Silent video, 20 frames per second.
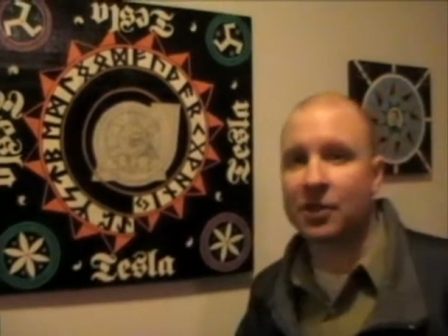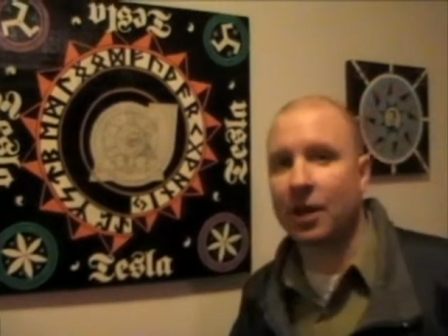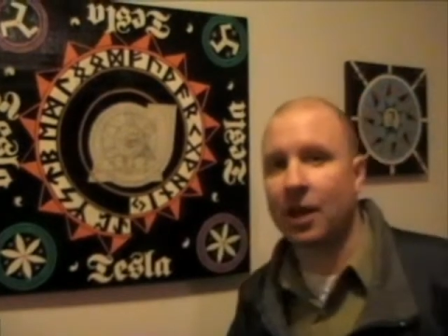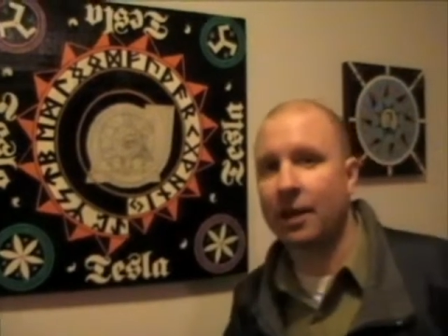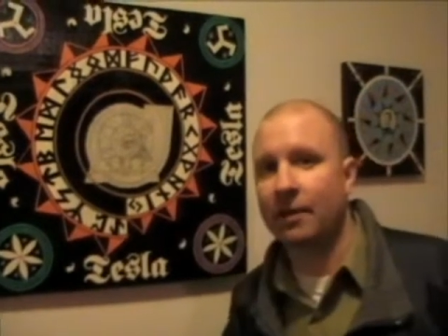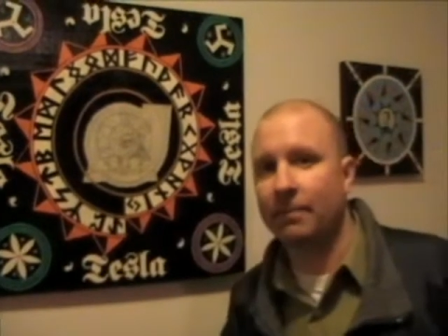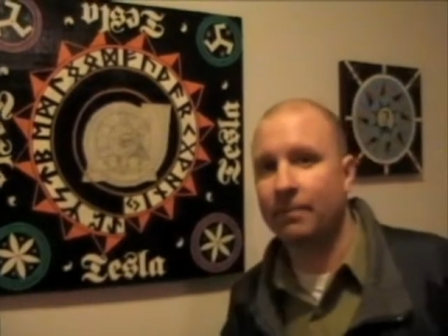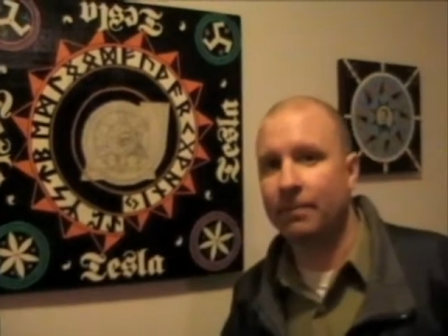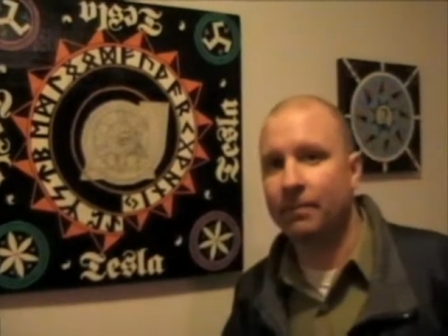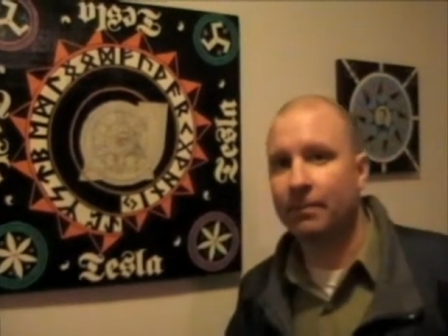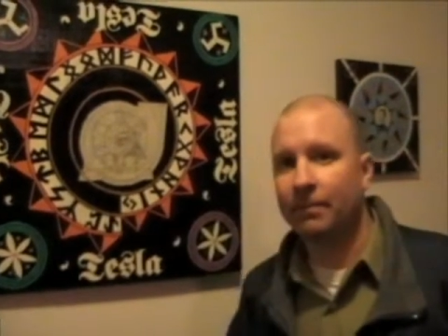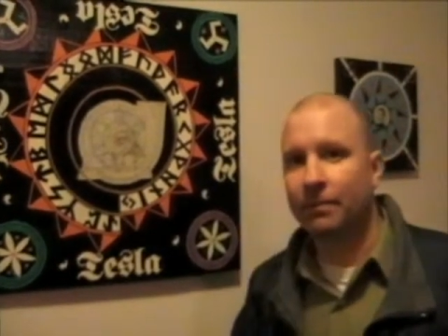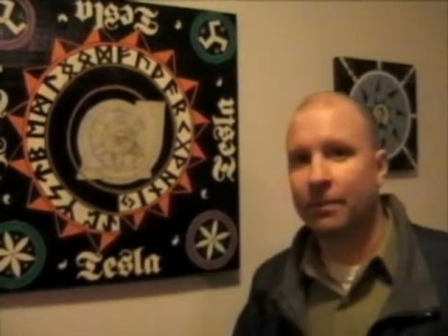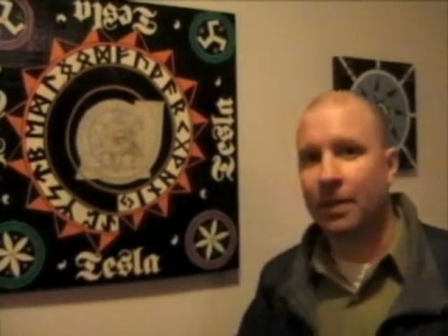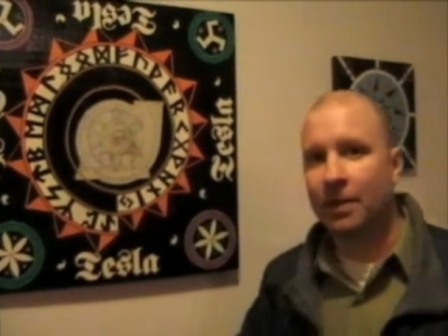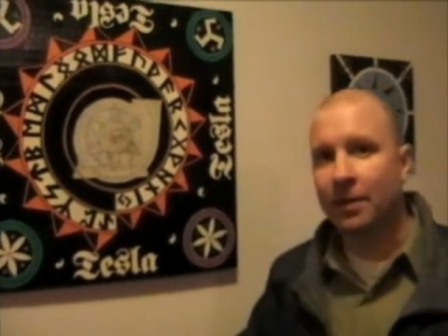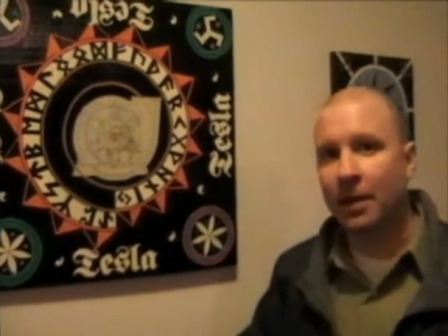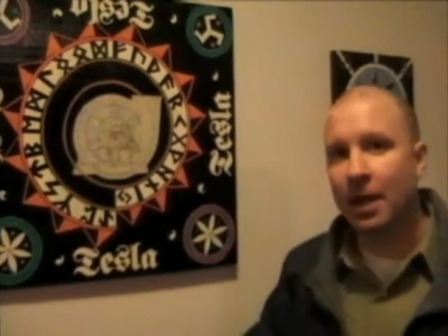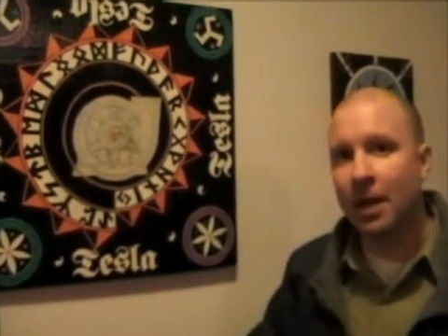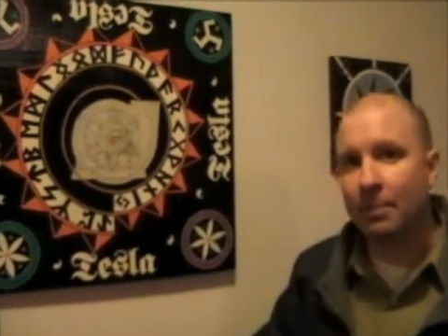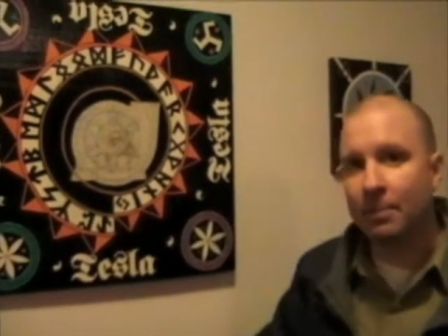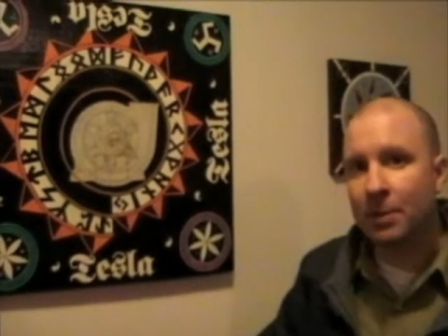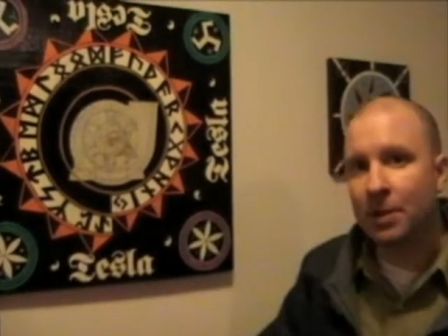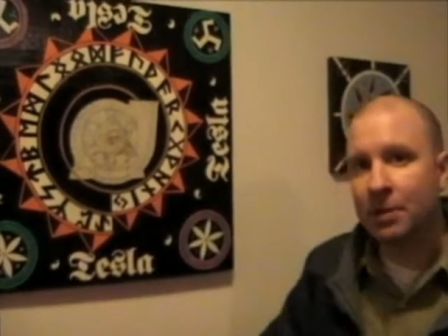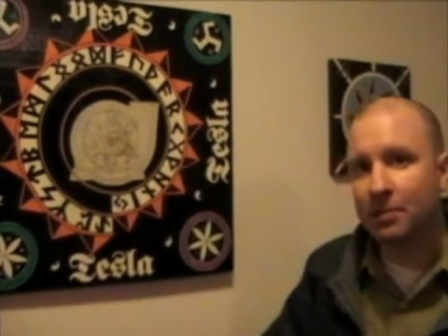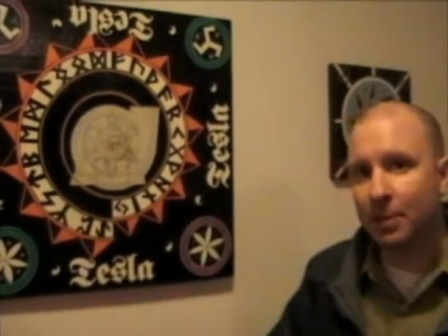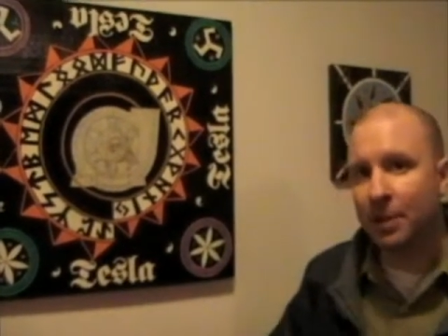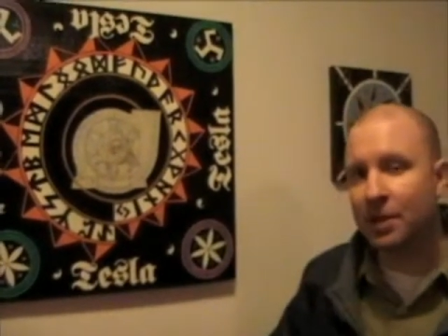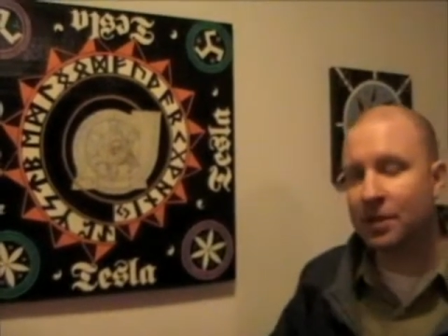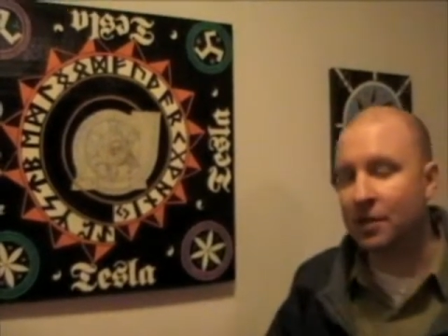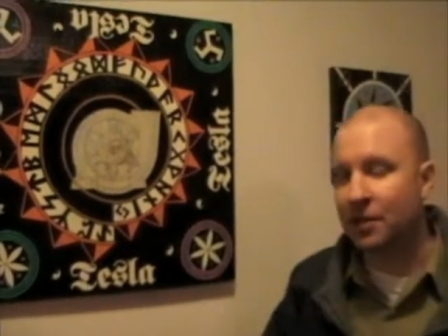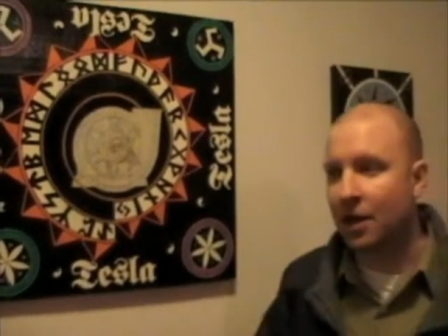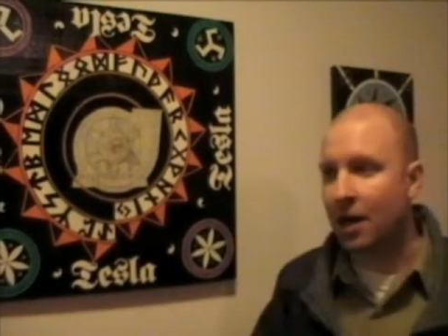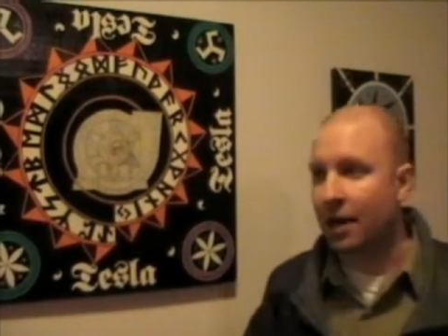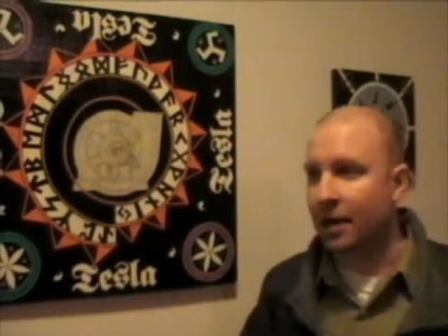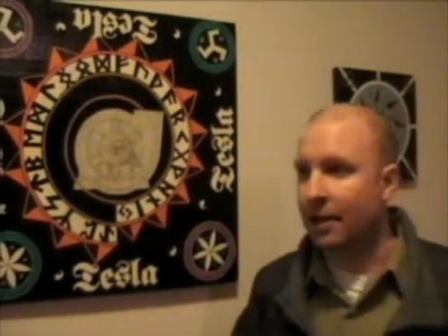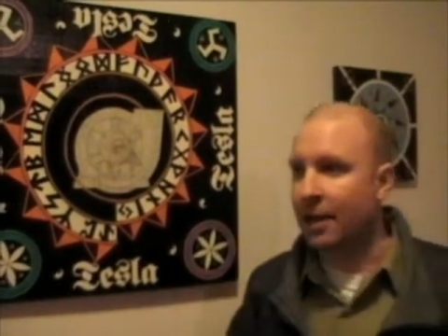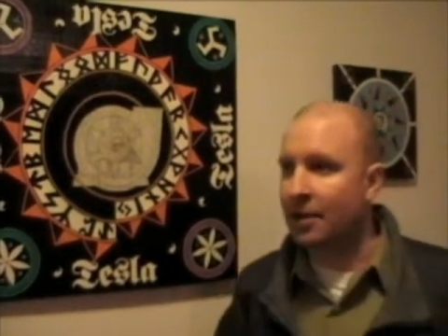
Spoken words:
sign, the hippies' peace sign,